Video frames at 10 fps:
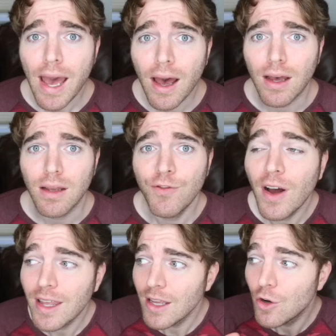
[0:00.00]
Yeah,
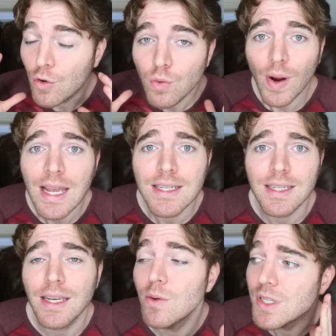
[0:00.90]
fucking
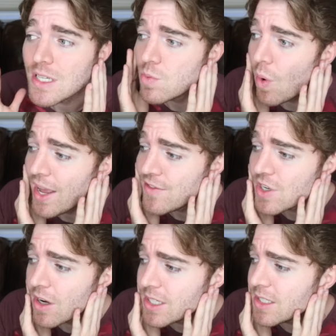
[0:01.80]
crazy. It was his wife
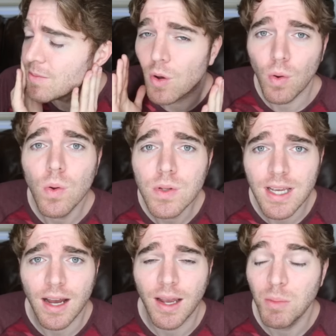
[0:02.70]
talking to him the whole
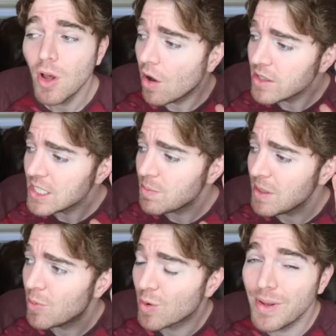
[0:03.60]
time. All these
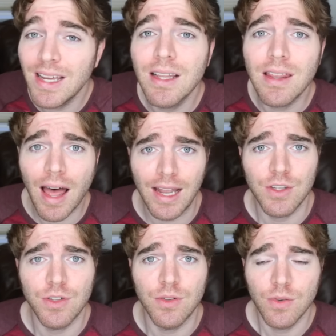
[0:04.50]
people were being
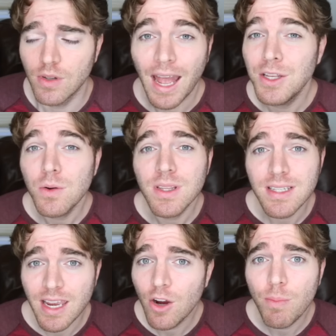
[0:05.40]
lied to. And you know what the
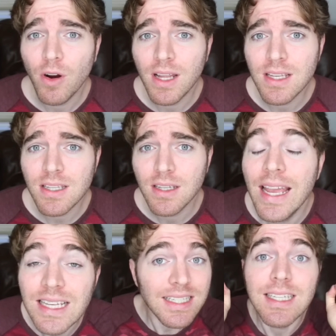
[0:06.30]
scary part is?
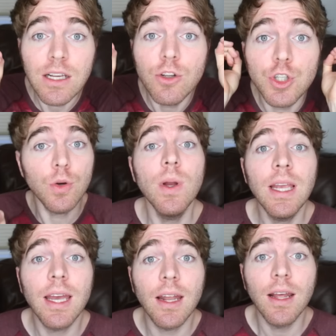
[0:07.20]
He's still
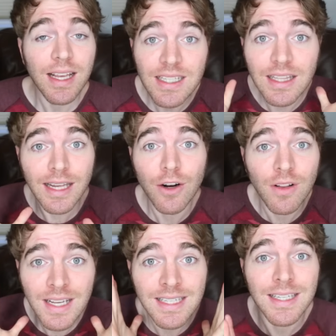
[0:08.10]
doing it. He's
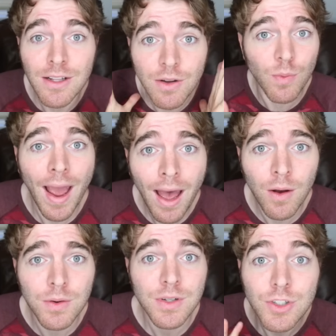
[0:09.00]
literally still
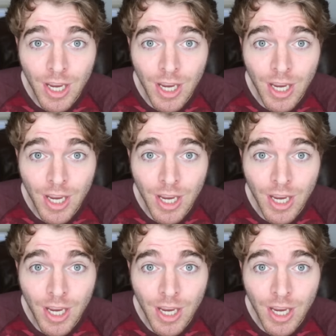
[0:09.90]
around.